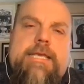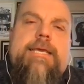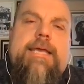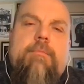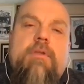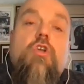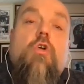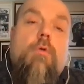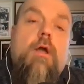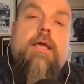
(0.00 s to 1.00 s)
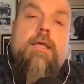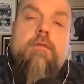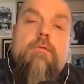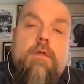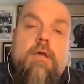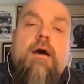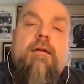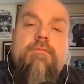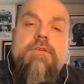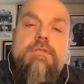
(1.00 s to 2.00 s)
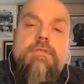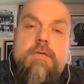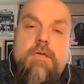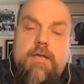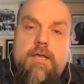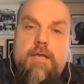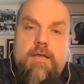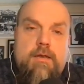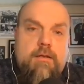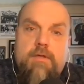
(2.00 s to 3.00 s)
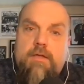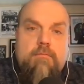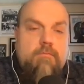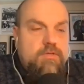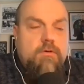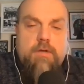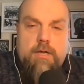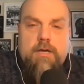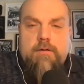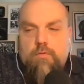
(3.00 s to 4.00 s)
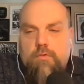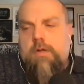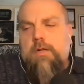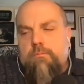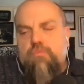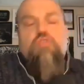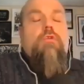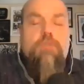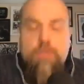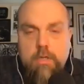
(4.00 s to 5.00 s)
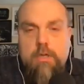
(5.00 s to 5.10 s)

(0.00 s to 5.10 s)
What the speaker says: he came in crying into the office and I'm like, what's going on? We'll call him George.